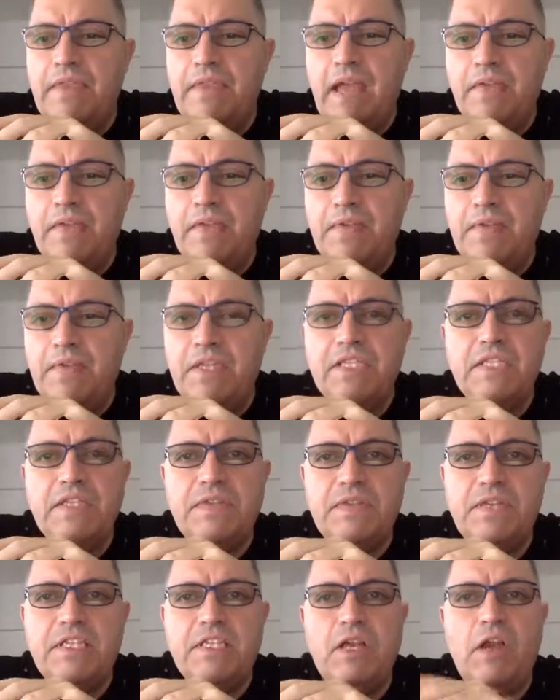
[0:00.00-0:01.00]
now that this
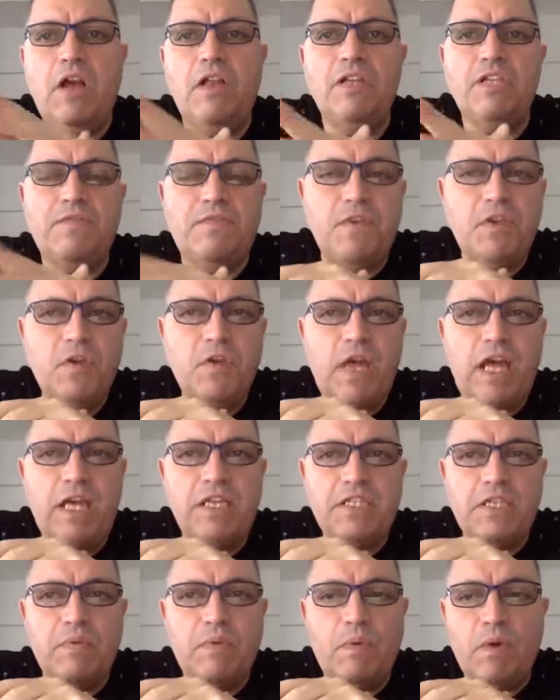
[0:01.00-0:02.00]
this call is for you
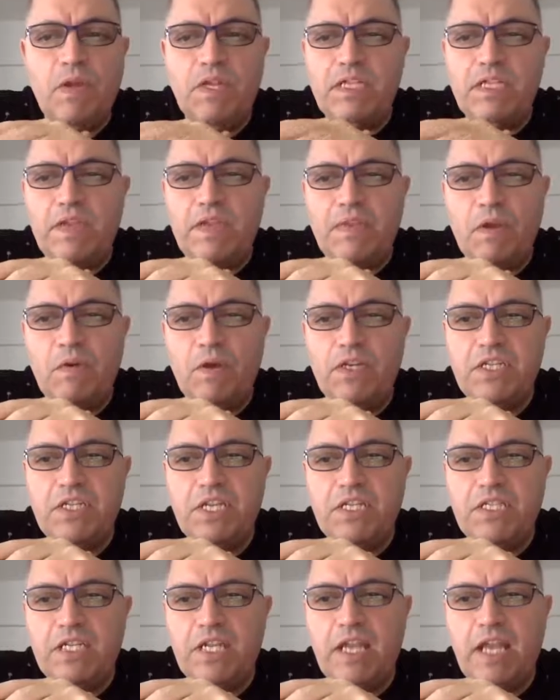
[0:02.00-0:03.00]
guys, so we want to take the
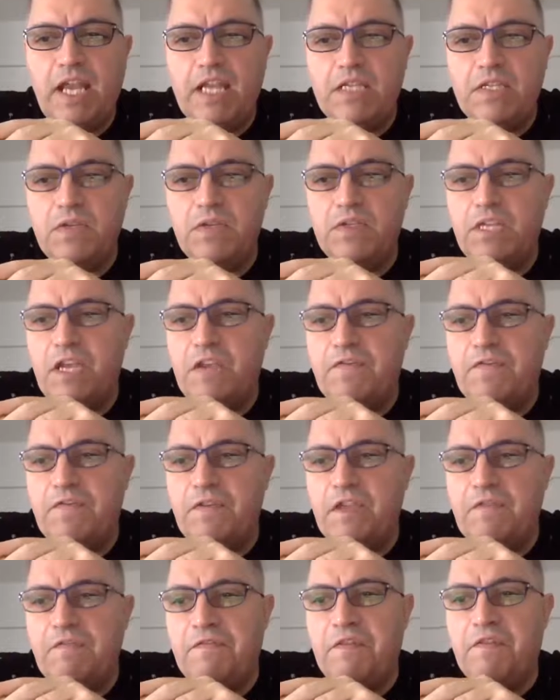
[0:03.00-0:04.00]
questions and answers. If
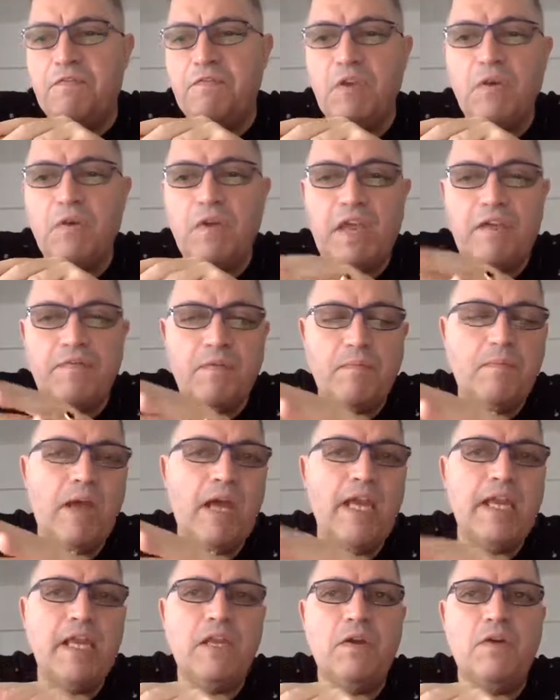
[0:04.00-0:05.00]
if you don't have a
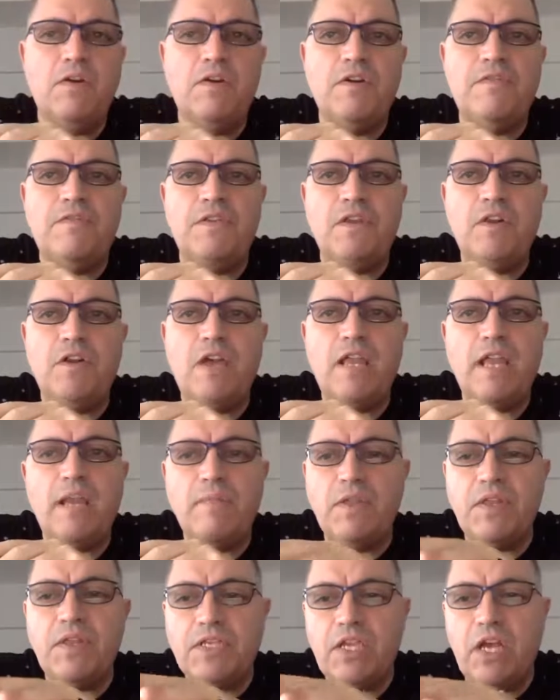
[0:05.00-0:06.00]
mic or if you're not
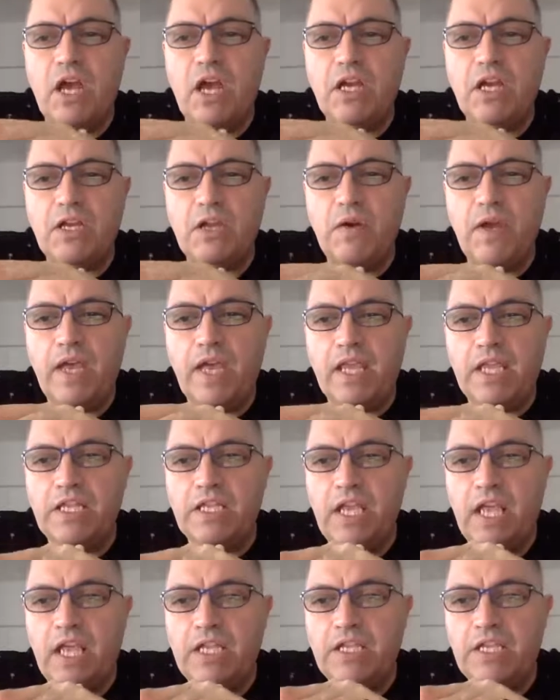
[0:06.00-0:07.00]
able to talk, go ahead
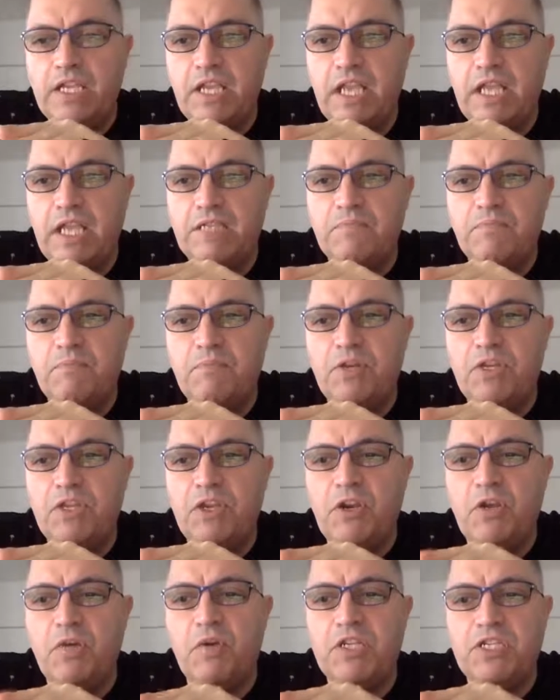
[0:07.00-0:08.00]
and and, and put
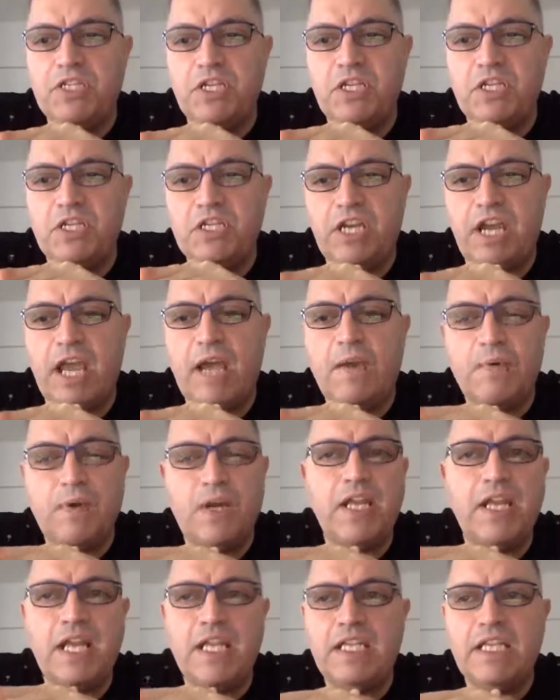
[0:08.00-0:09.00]
your question in chat. We're
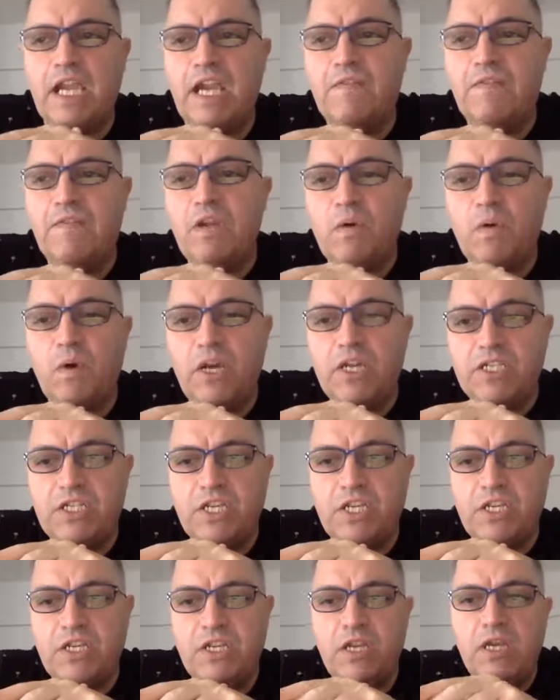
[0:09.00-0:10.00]
going to get to every
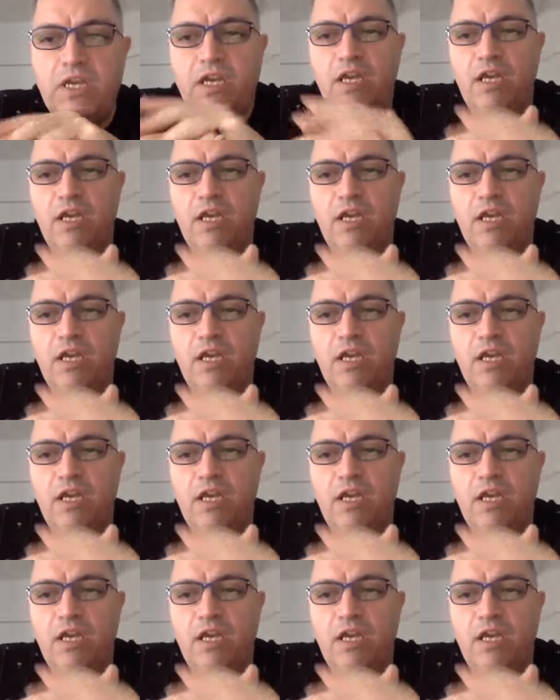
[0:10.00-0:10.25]
question.